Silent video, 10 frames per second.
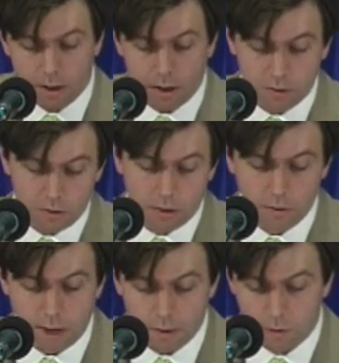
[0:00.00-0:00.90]
I'll just leave
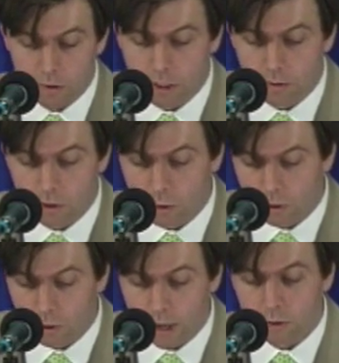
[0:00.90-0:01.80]
that for Stephen to
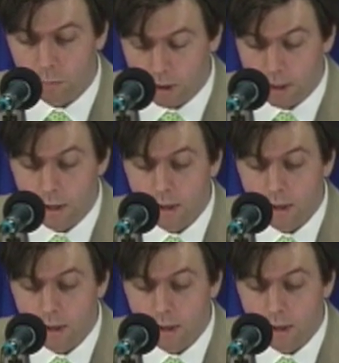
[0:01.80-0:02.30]
address, but